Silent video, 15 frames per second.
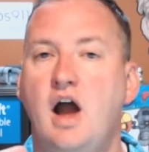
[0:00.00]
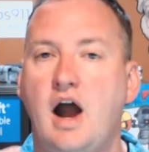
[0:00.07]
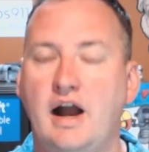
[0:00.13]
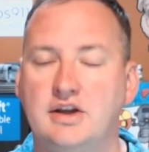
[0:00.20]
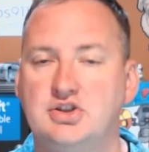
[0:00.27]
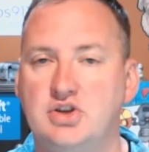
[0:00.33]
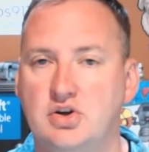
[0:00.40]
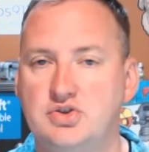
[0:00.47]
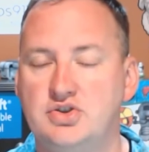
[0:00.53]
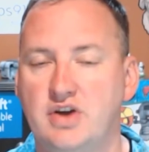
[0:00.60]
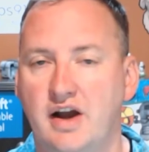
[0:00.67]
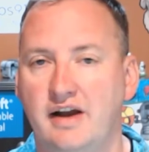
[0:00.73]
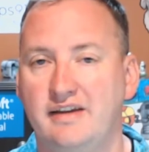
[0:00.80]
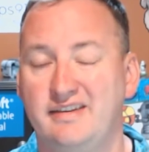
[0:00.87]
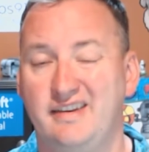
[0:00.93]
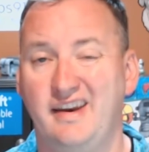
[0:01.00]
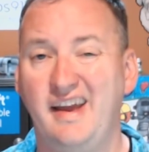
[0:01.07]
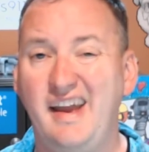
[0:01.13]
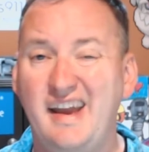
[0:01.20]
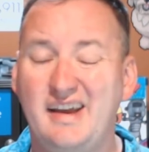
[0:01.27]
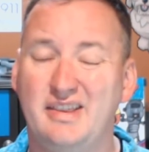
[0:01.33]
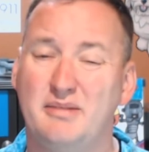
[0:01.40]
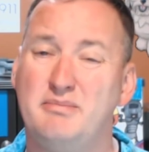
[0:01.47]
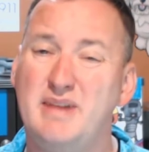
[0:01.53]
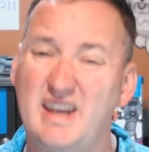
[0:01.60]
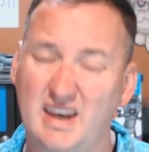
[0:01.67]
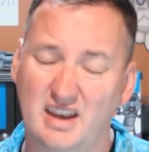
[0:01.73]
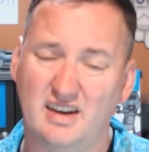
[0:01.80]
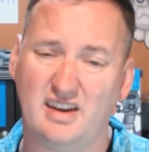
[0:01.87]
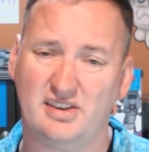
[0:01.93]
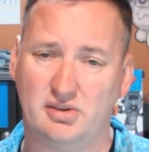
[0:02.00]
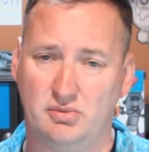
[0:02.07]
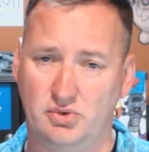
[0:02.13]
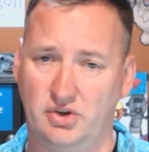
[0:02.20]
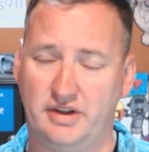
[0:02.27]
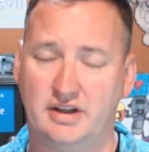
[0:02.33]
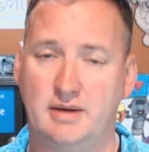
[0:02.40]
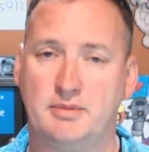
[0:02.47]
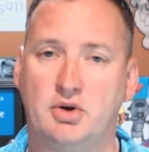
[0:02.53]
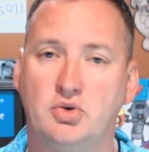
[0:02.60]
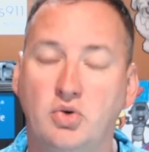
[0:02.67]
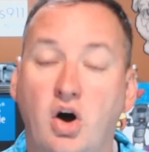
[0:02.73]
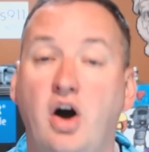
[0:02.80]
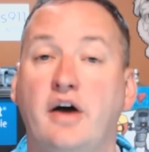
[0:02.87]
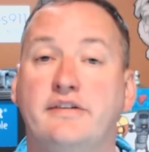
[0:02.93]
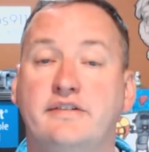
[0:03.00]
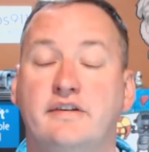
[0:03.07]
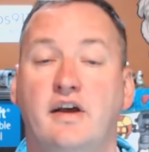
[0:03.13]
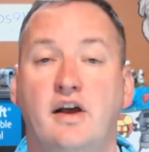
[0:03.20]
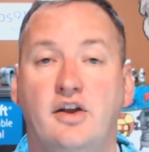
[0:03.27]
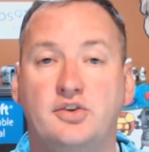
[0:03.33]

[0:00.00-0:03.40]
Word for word: I showed you guys that, hey, the media doesn't really come across.